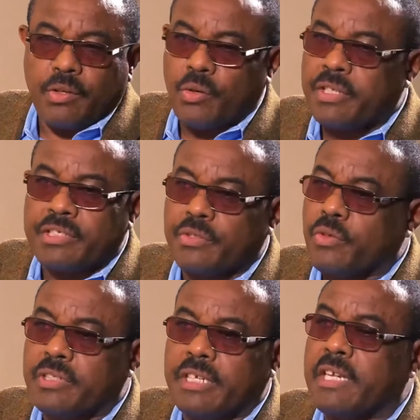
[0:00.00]
No, it's
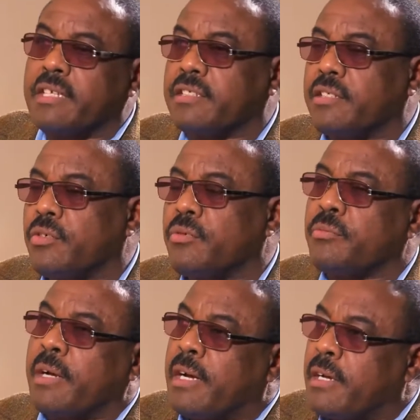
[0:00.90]
not the case.
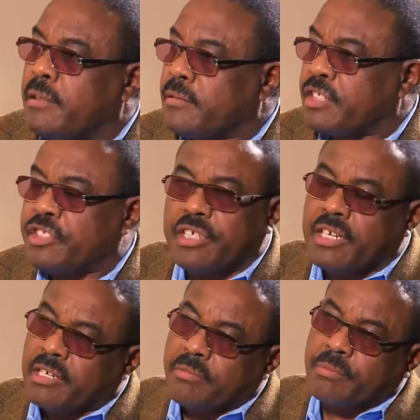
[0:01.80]
The regional
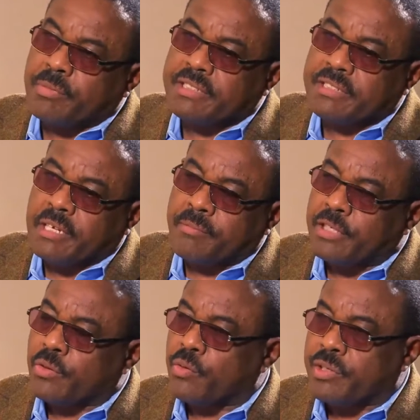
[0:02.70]
governments have
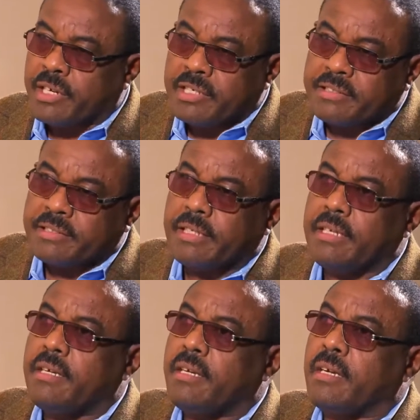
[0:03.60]
their own rights.
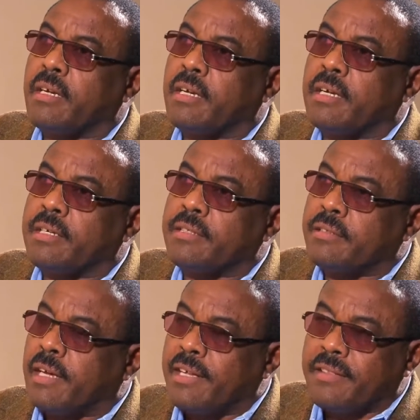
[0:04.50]
And
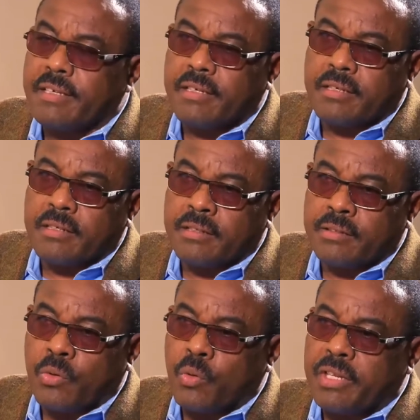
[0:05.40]
I think
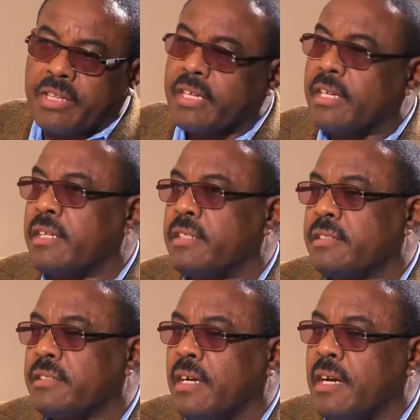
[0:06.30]
the whole thing
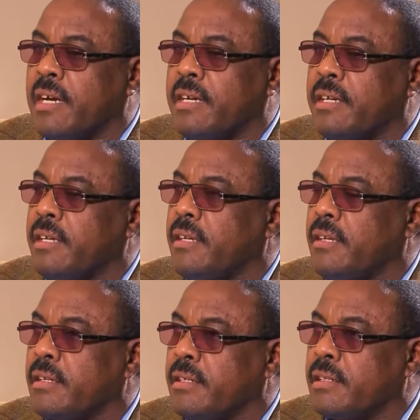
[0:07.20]
is I
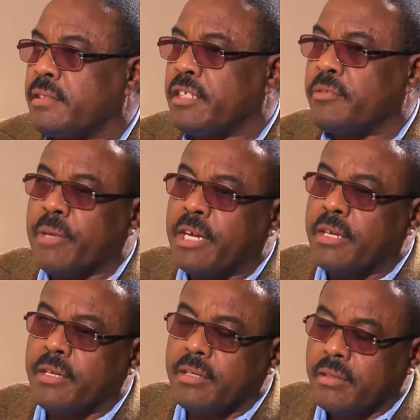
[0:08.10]
did my